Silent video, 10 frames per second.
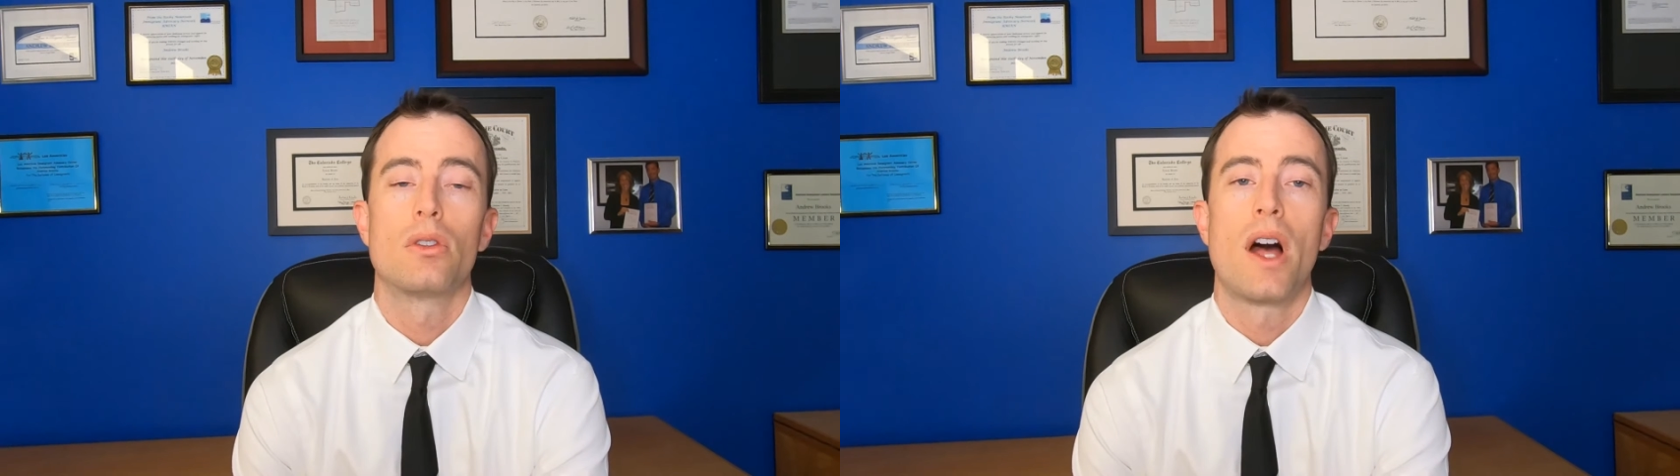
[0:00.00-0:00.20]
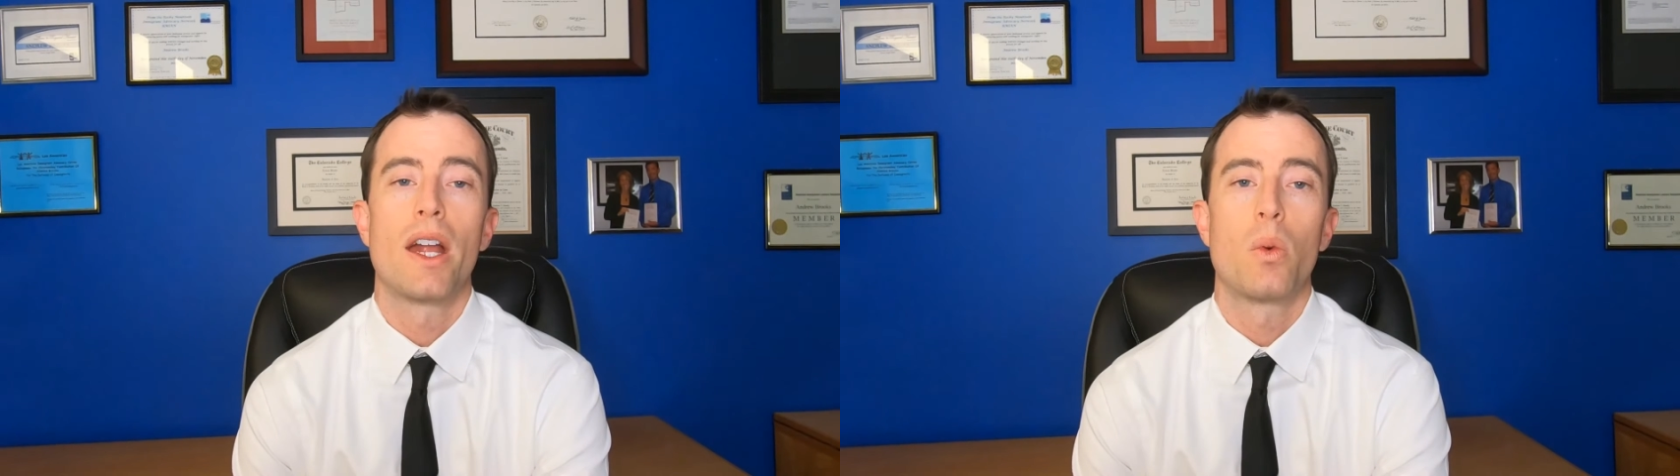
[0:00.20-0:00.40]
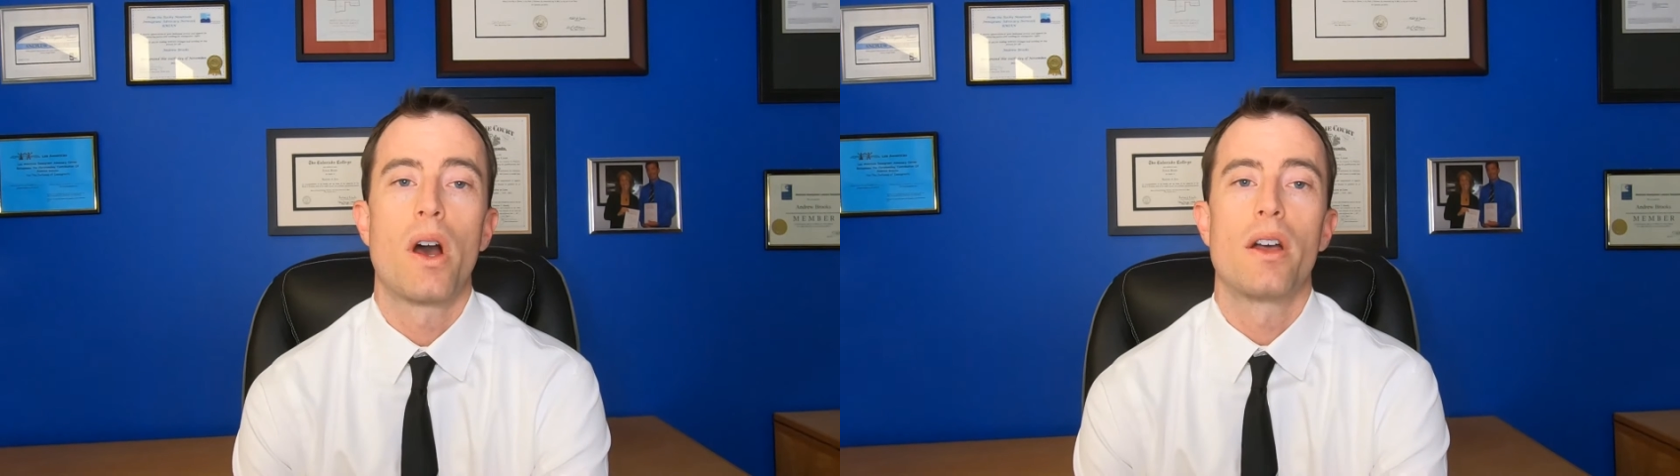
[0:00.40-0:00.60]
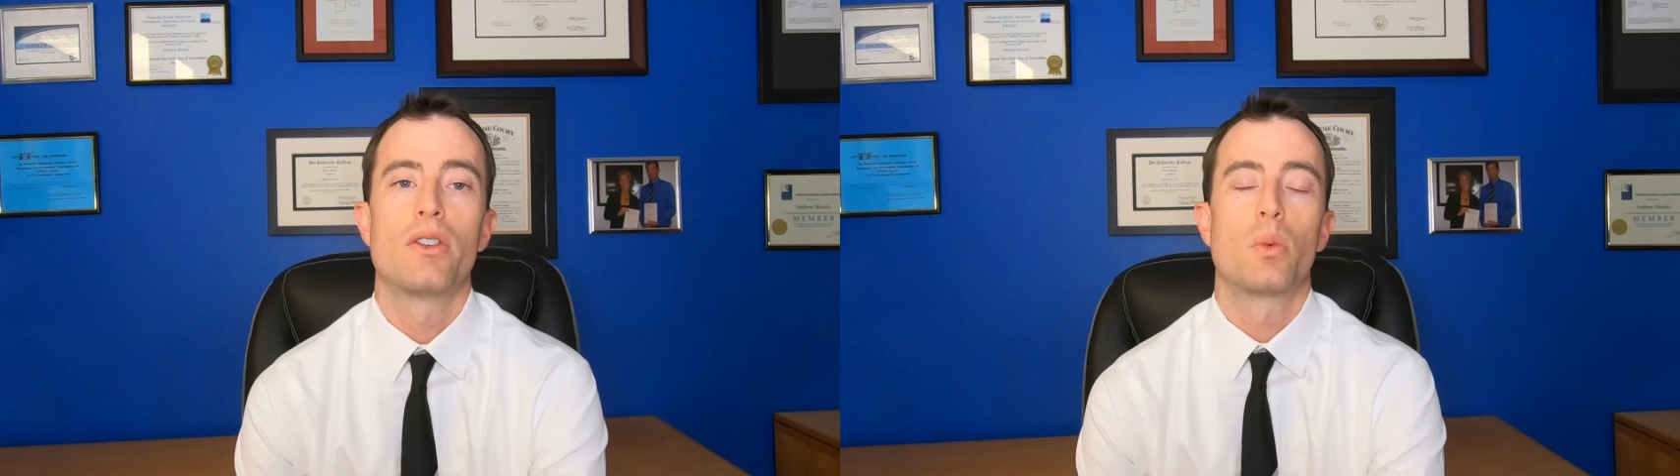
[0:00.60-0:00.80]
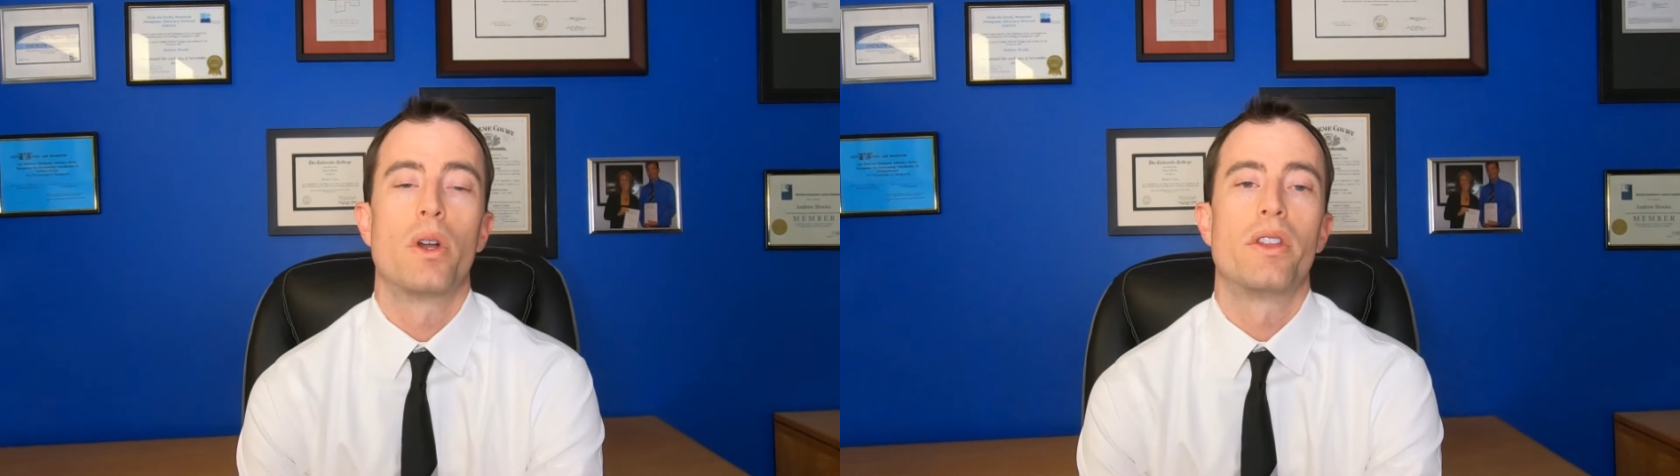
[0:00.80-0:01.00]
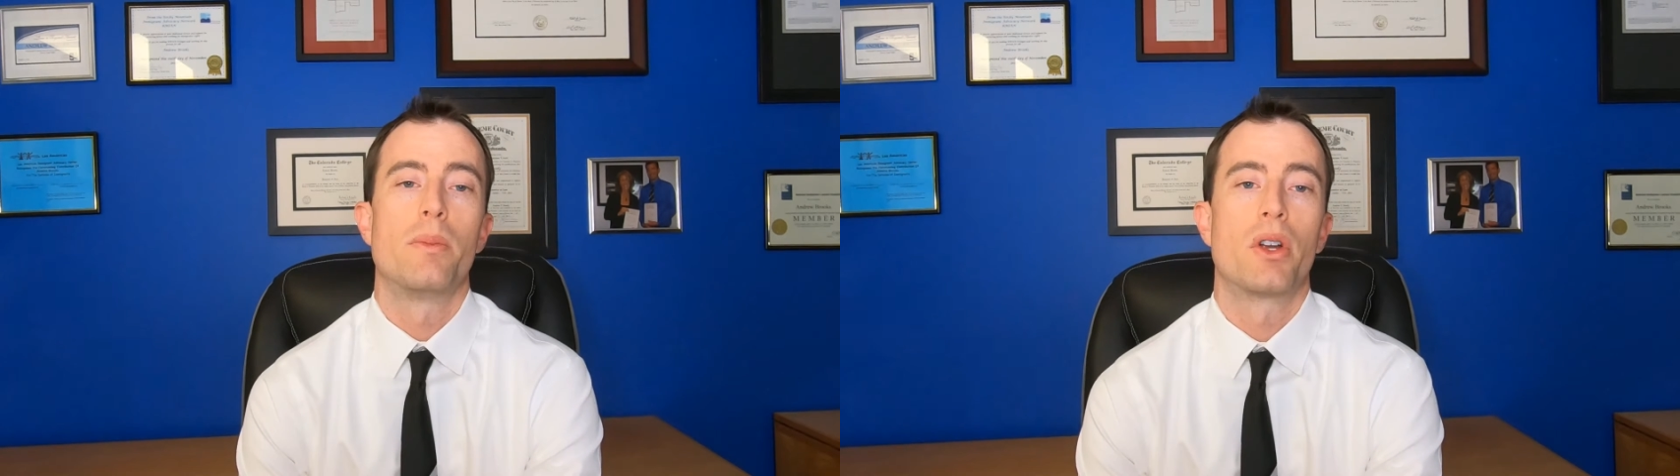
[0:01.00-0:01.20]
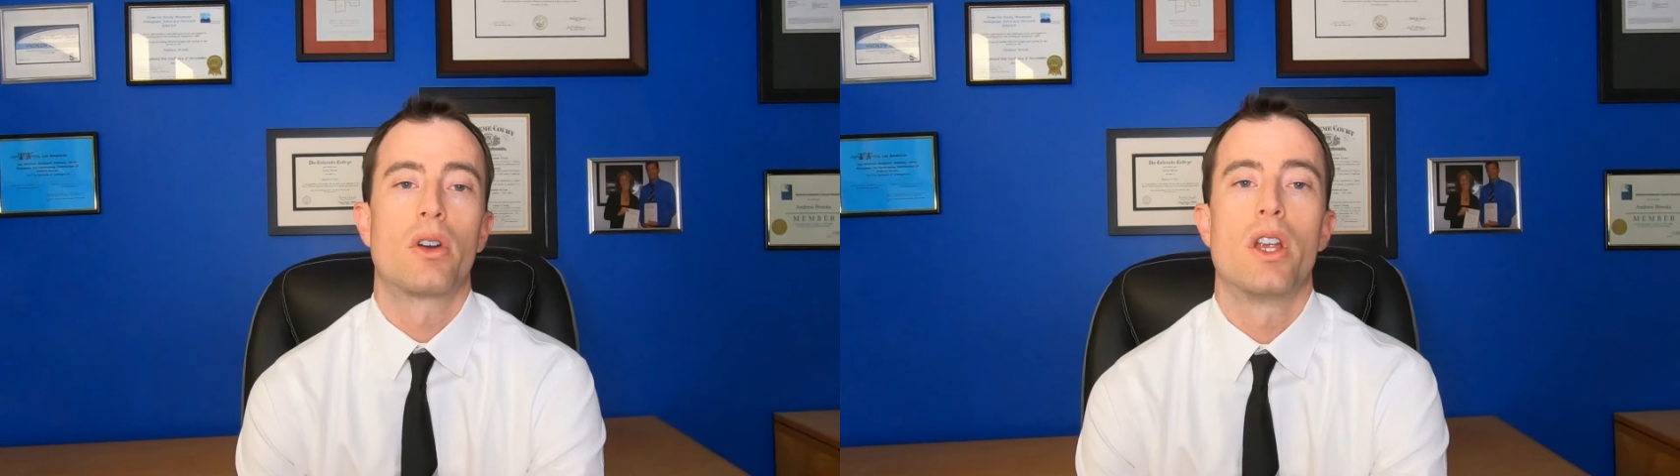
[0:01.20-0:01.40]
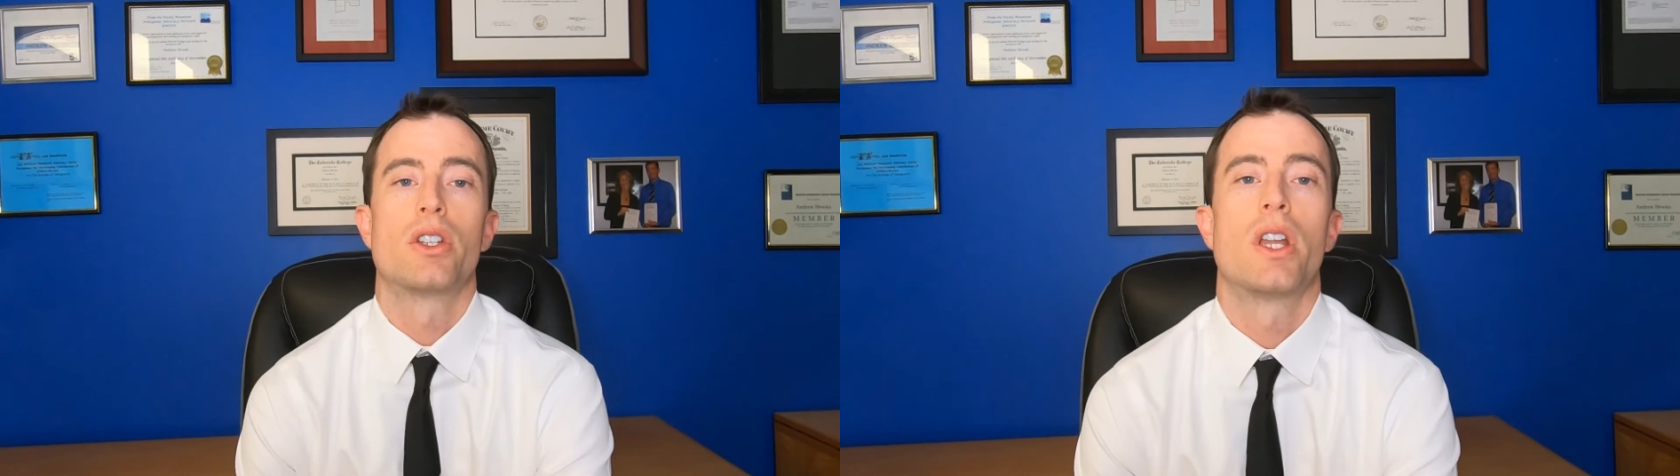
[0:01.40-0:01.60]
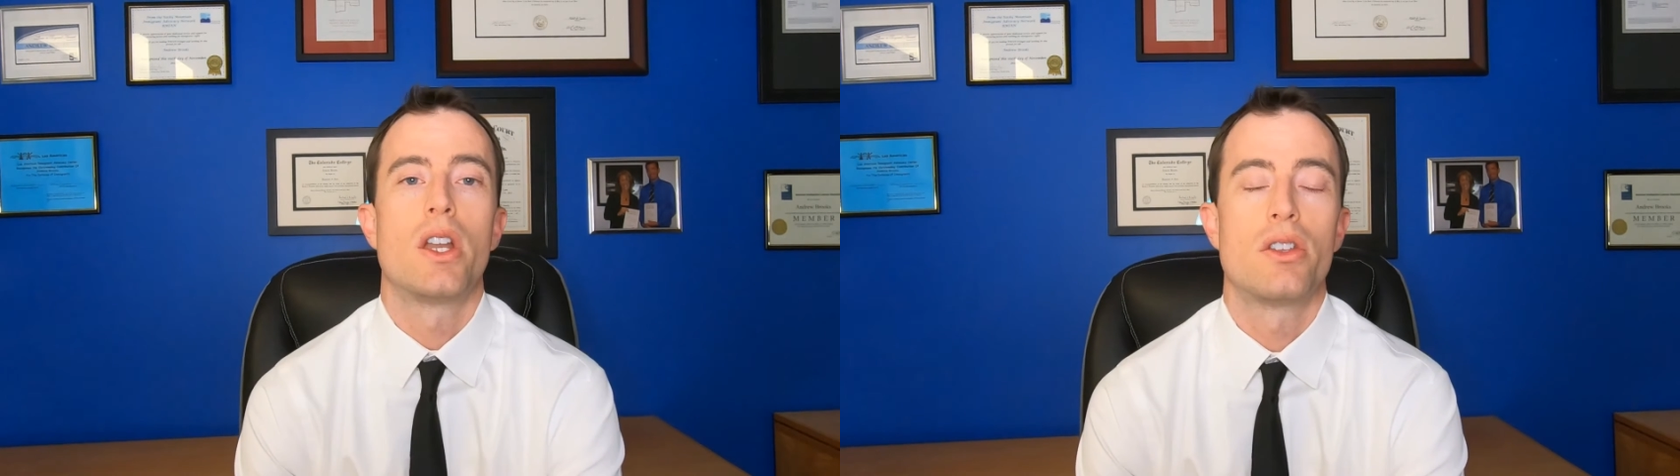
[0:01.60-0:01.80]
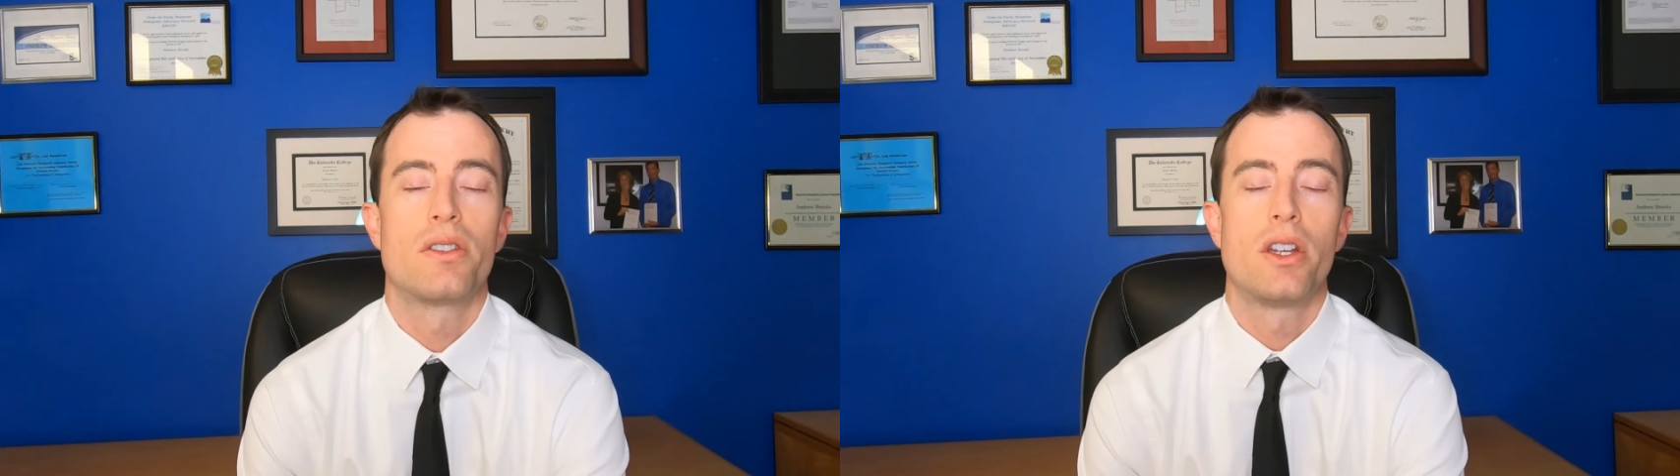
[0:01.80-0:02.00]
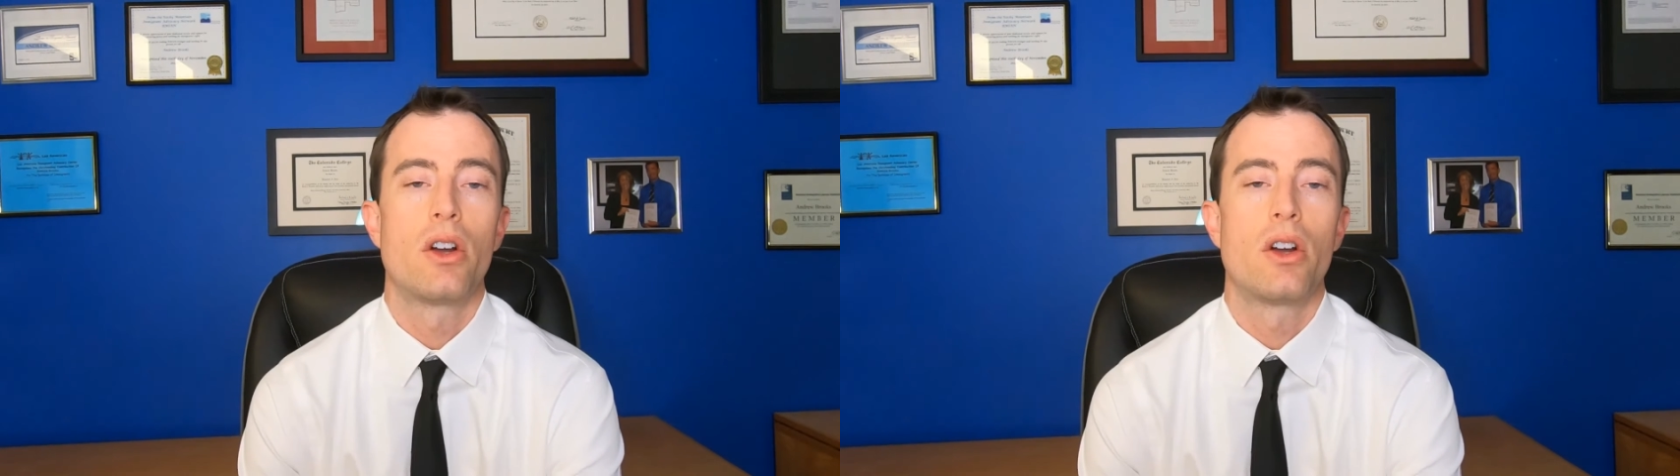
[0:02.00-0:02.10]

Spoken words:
Likewise, what the immigration agency